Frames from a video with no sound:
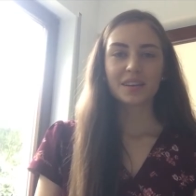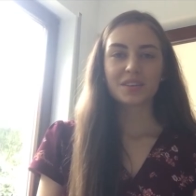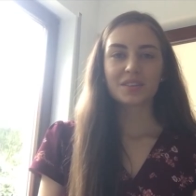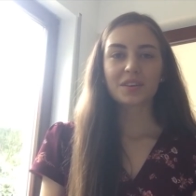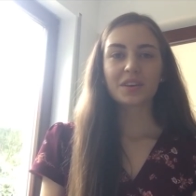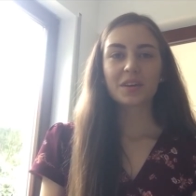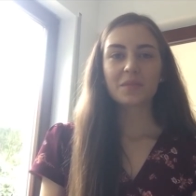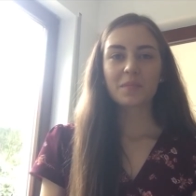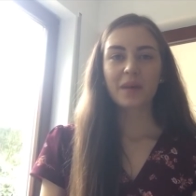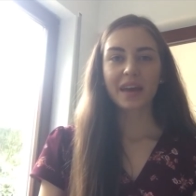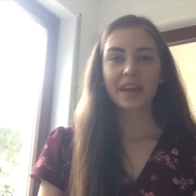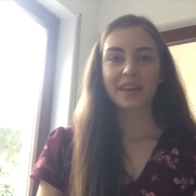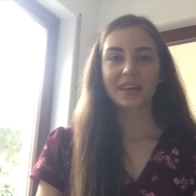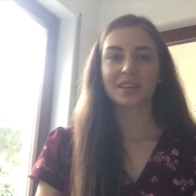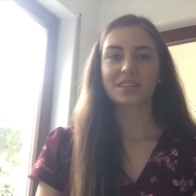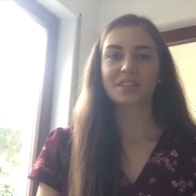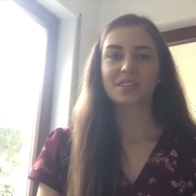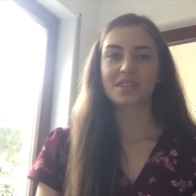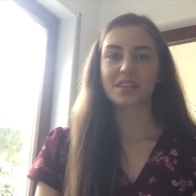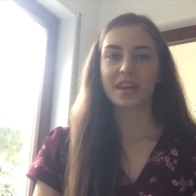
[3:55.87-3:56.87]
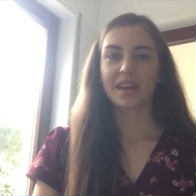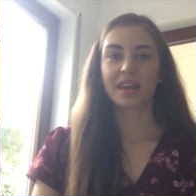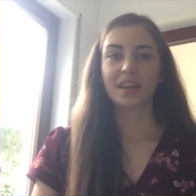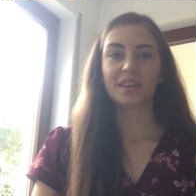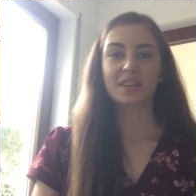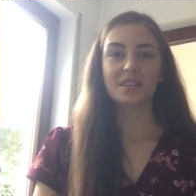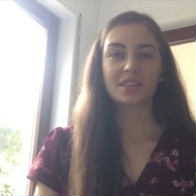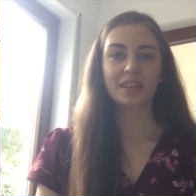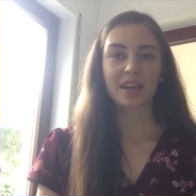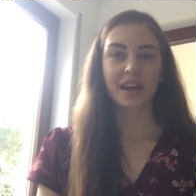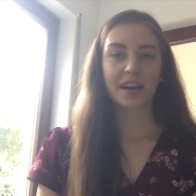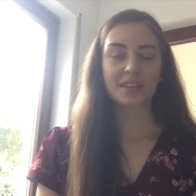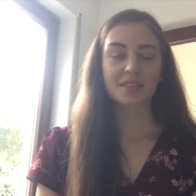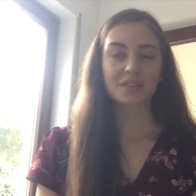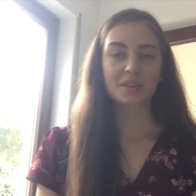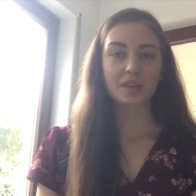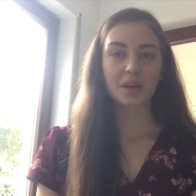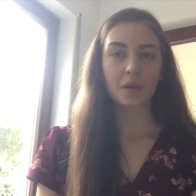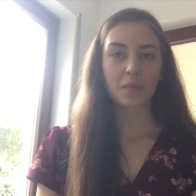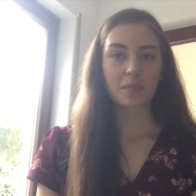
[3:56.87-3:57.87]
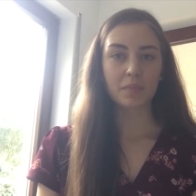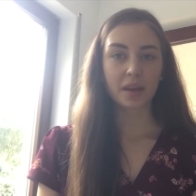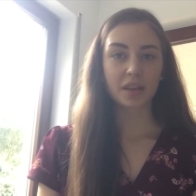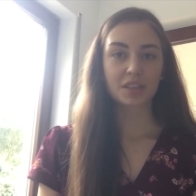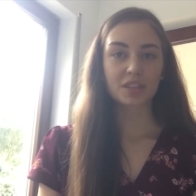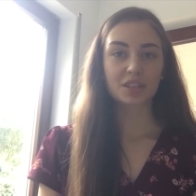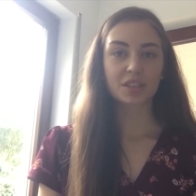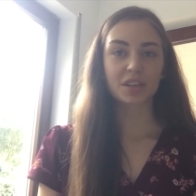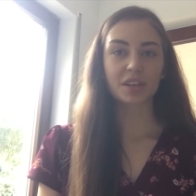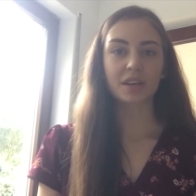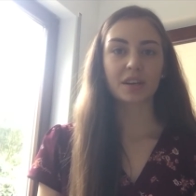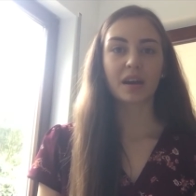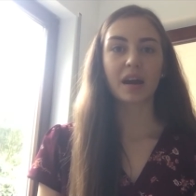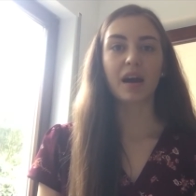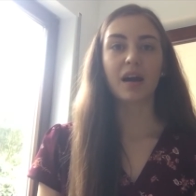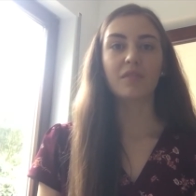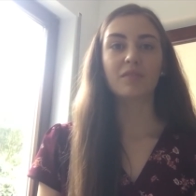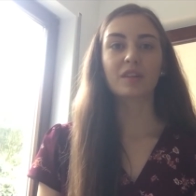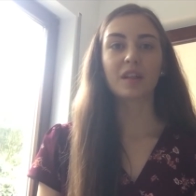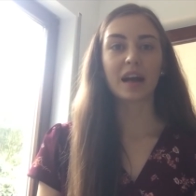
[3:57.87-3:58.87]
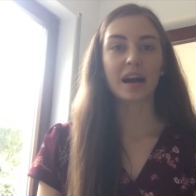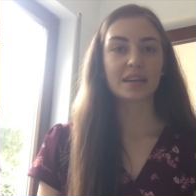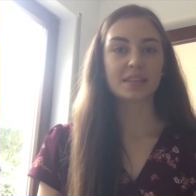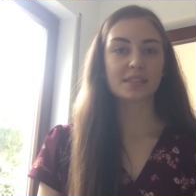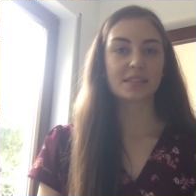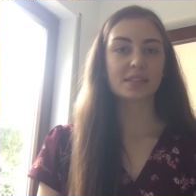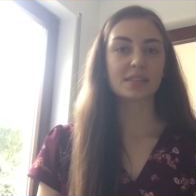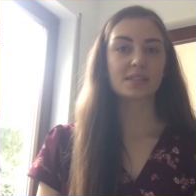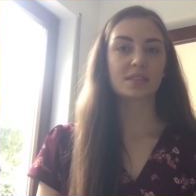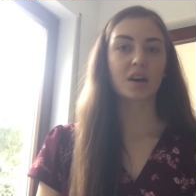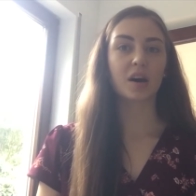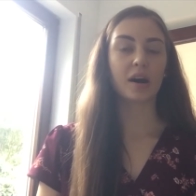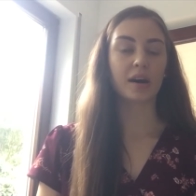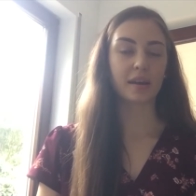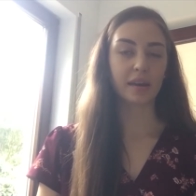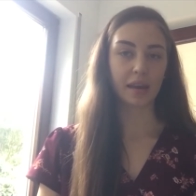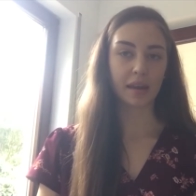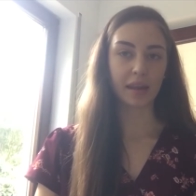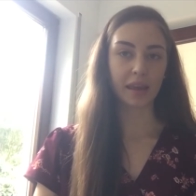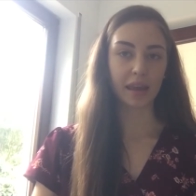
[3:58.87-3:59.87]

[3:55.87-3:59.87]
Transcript: During my exchange, I took a mixture of classes taught in